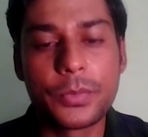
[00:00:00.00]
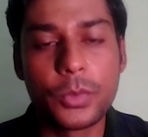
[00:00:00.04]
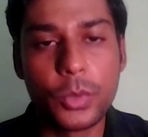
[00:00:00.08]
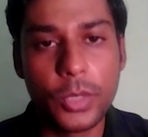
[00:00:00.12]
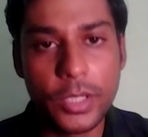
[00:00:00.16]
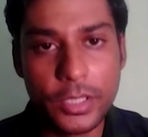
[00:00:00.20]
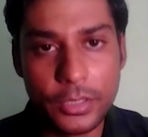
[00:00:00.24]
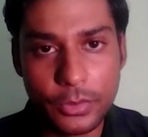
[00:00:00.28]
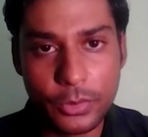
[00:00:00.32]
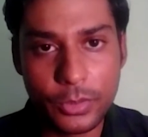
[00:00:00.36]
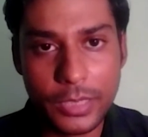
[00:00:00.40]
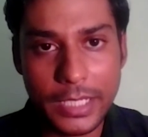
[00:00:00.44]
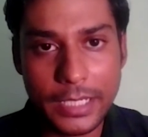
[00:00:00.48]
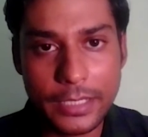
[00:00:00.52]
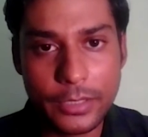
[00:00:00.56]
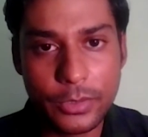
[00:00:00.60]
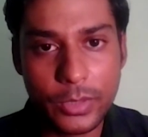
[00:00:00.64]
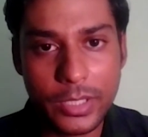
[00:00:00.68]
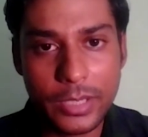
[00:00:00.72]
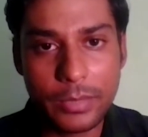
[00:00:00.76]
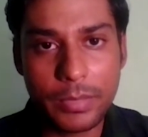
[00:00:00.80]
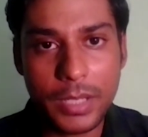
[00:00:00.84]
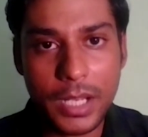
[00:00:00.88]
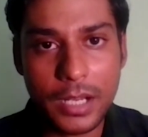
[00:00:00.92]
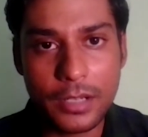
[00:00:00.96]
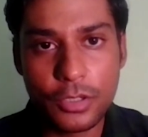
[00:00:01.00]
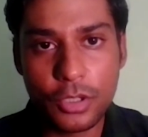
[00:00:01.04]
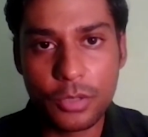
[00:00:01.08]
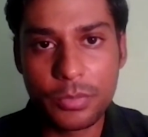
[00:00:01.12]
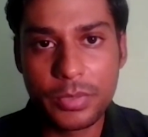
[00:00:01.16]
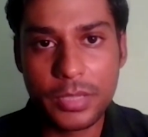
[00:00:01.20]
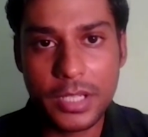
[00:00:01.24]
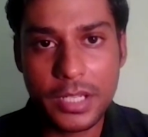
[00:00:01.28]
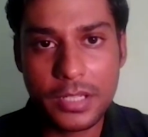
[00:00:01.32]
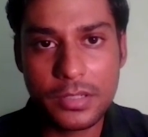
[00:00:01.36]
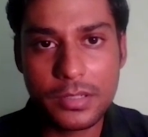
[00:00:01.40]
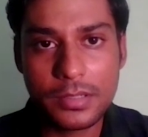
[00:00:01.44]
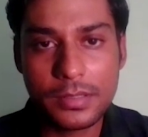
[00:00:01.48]
going through day-to-day plant
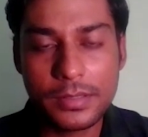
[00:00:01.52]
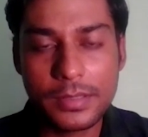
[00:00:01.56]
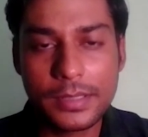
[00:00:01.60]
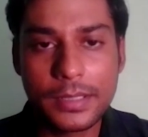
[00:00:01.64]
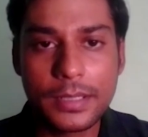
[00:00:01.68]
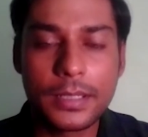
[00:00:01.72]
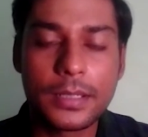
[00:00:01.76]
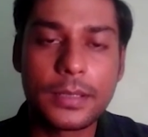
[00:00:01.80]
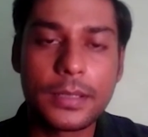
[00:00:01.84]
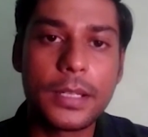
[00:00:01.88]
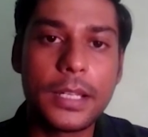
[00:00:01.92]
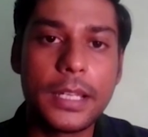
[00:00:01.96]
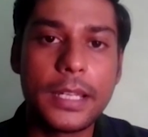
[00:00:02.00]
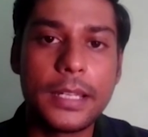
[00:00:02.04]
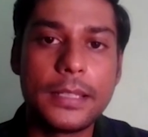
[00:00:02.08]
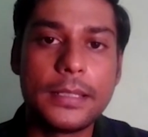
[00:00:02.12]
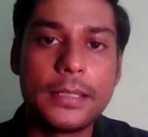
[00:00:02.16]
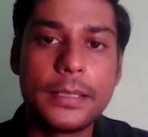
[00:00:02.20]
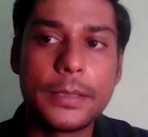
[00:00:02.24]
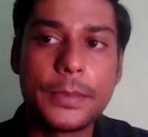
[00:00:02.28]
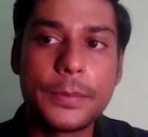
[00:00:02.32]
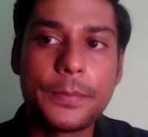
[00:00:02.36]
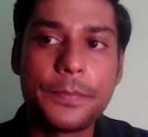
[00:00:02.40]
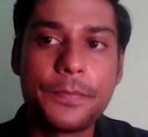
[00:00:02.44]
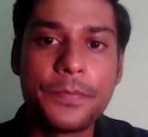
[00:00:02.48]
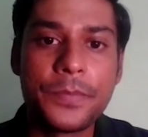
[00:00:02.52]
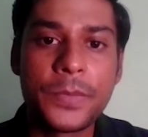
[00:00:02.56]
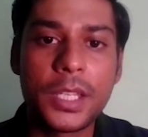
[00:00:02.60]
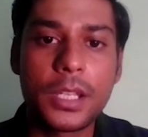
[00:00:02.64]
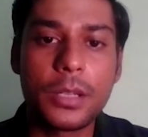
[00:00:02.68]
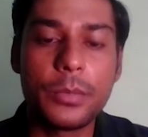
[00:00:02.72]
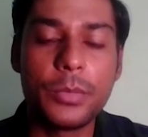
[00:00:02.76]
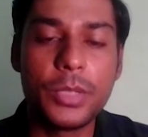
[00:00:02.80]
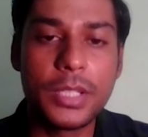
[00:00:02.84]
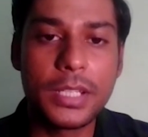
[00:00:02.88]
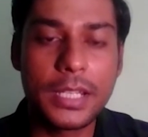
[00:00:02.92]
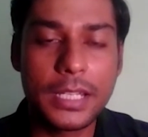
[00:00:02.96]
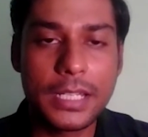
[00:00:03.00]
operations and
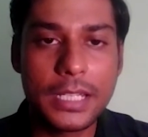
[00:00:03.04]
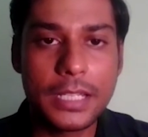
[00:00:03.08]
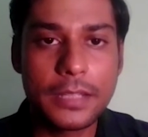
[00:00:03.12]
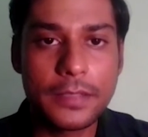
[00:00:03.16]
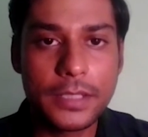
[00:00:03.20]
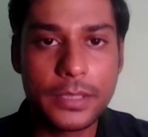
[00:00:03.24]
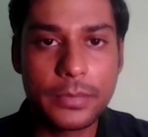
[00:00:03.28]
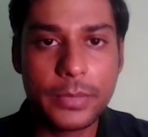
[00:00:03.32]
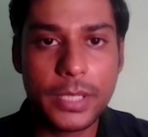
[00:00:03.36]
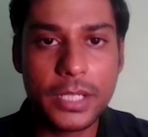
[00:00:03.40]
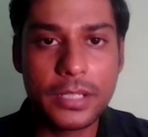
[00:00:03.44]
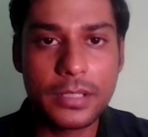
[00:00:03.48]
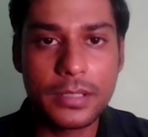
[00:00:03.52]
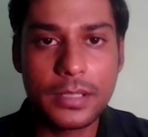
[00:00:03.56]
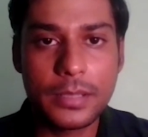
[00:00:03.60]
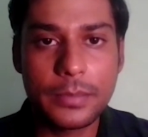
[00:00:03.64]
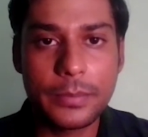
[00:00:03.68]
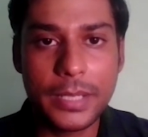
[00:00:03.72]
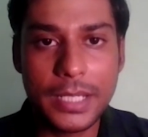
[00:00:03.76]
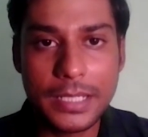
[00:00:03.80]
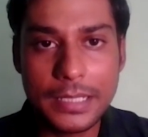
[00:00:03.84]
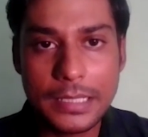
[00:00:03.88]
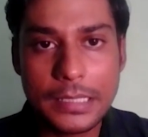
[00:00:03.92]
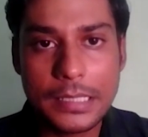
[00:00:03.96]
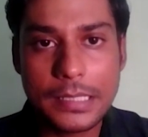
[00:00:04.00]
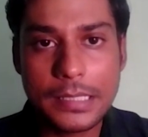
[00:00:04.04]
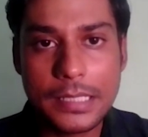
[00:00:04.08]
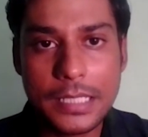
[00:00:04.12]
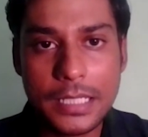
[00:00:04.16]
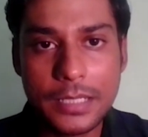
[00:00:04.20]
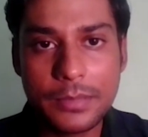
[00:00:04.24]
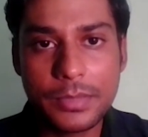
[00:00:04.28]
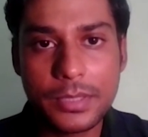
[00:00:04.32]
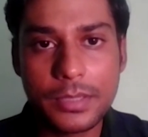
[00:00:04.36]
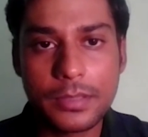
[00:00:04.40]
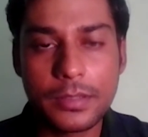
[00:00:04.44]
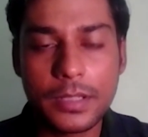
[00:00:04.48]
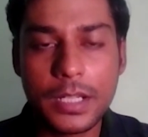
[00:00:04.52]
communicating with maintenance
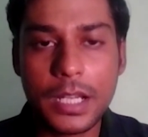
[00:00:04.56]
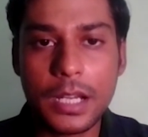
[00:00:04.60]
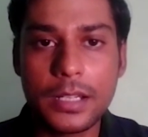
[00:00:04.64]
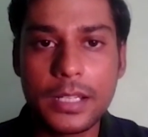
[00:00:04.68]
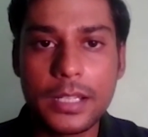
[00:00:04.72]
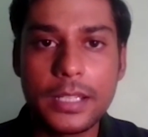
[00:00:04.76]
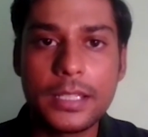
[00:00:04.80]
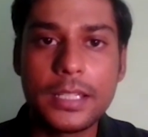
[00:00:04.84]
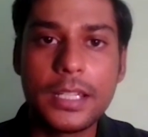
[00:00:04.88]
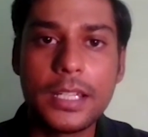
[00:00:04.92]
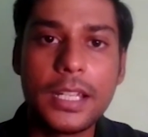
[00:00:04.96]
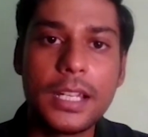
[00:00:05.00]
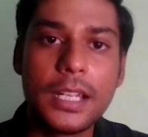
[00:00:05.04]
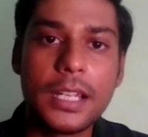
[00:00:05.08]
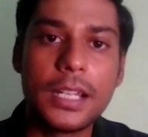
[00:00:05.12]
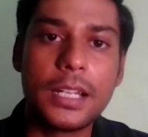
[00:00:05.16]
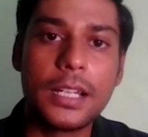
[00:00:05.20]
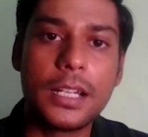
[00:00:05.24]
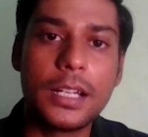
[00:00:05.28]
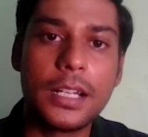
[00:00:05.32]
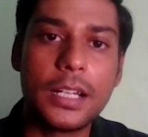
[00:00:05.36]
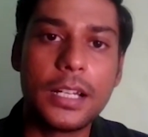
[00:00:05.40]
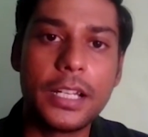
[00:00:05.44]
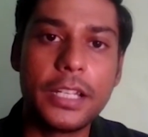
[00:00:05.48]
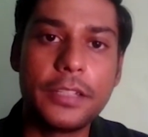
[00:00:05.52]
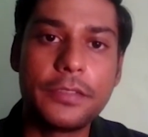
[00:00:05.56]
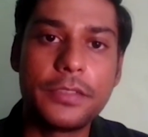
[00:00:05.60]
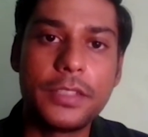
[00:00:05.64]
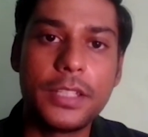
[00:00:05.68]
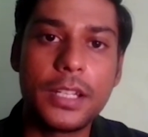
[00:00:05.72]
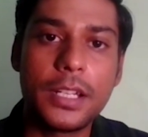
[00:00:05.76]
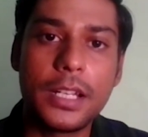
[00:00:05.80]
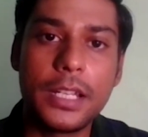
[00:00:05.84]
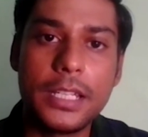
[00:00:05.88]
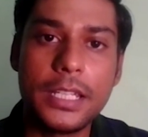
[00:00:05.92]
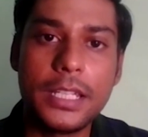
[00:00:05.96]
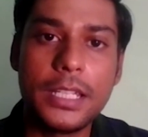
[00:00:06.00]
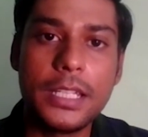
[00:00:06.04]
teams regarding if
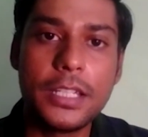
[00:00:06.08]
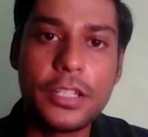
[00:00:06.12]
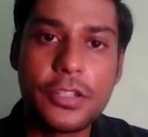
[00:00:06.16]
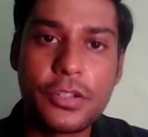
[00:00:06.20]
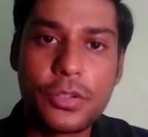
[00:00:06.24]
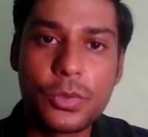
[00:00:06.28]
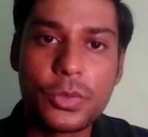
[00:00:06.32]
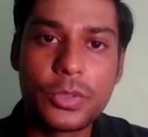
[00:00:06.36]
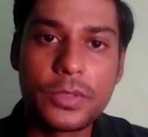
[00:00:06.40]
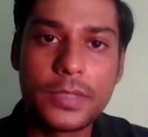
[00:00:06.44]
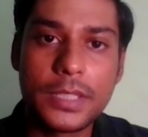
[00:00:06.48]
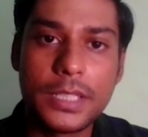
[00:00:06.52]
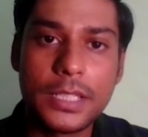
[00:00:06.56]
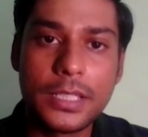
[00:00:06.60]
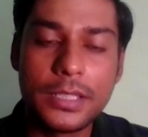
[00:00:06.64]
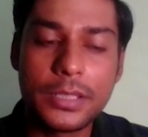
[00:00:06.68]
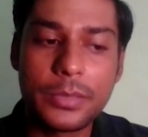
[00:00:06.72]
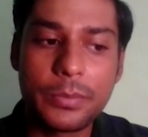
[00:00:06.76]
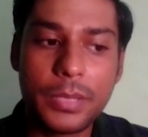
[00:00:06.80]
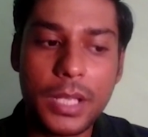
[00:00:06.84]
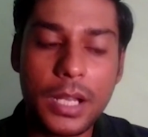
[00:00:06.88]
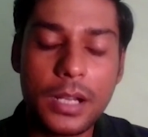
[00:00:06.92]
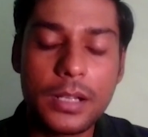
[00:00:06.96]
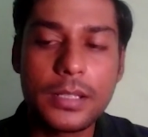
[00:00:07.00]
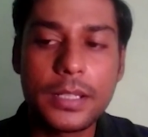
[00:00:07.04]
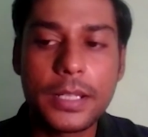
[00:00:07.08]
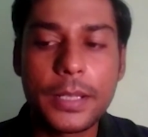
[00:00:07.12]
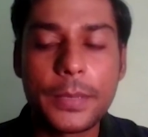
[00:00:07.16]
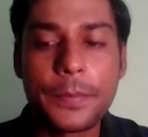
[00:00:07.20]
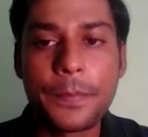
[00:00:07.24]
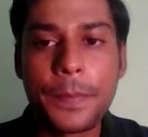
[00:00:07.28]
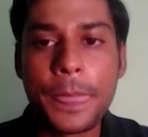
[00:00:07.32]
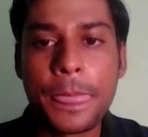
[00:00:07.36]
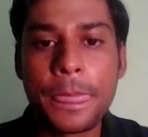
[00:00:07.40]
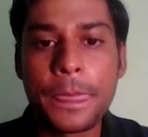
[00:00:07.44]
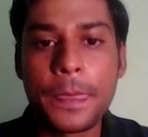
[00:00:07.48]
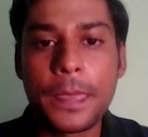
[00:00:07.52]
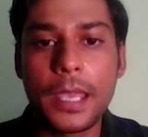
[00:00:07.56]
there are any issues within the plant,
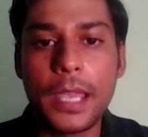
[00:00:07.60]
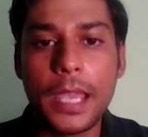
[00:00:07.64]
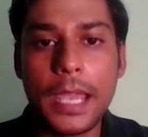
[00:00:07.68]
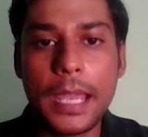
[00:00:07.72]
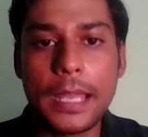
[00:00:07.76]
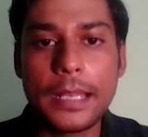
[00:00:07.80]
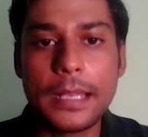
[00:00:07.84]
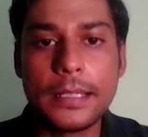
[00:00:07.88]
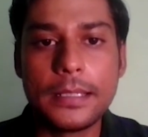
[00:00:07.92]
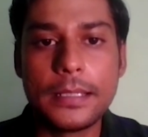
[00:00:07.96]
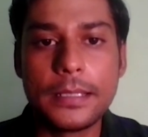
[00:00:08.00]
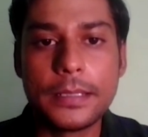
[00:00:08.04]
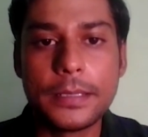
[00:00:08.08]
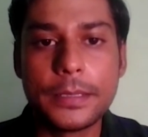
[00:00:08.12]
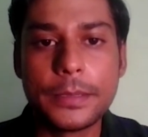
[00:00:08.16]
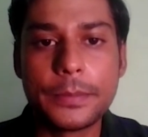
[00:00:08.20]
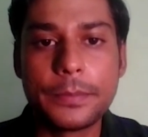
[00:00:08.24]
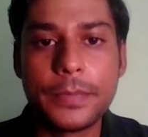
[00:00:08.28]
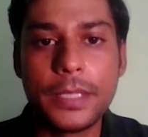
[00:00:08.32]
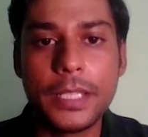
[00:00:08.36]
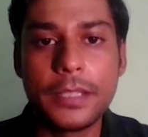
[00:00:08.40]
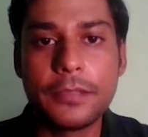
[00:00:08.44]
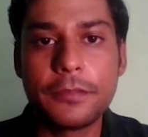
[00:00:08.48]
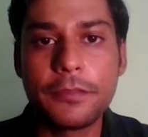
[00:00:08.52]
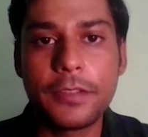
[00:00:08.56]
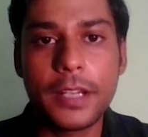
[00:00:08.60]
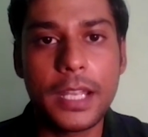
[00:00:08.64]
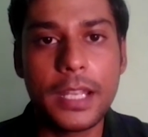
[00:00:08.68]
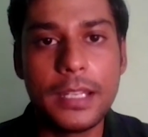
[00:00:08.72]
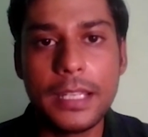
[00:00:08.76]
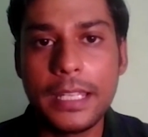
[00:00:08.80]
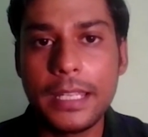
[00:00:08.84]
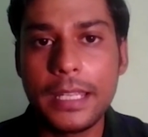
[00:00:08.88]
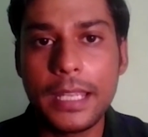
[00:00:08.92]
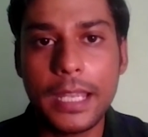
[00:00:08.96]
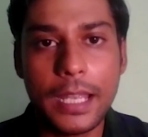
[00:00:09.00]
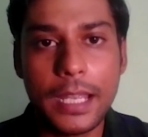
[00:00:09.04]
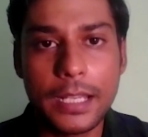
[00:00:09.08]
and then
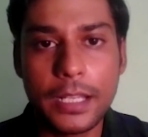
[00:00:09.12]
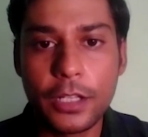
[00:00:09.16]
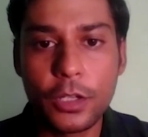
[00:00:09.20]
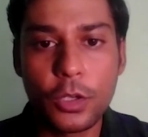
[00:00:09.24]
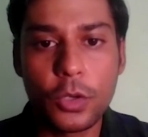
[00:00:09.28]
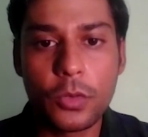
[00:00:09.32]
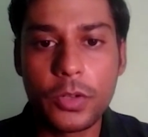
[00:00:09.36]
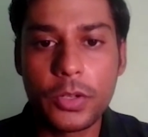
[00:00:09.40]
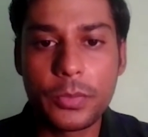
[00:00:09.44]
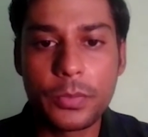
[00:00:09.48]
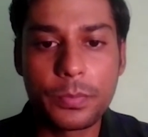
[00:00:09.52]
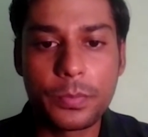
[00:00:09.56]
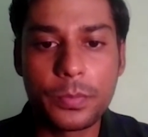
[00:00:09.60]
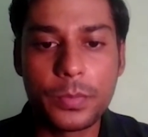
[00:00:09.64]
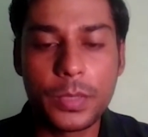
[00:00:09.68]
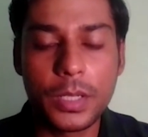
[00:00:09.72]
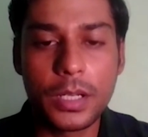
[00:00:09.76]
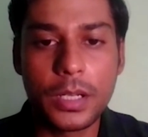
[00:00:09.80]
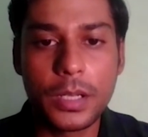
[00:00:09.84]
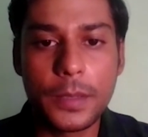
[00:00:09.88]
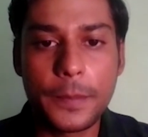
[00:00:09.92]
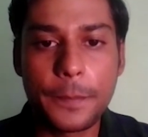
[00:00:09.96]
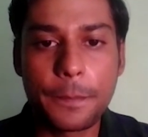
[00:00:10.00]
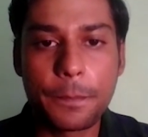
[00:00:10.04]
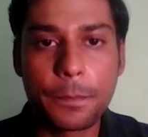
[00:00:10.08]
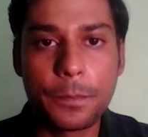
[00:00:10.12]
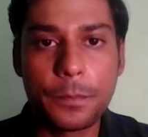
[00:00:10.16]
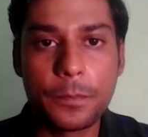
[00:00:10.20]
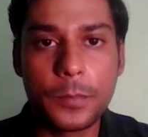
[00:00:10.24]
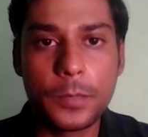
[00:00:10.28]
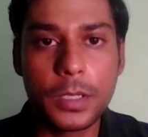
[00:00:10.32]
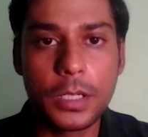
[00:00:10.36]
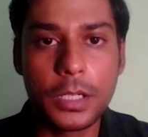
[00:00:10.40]
finally handing over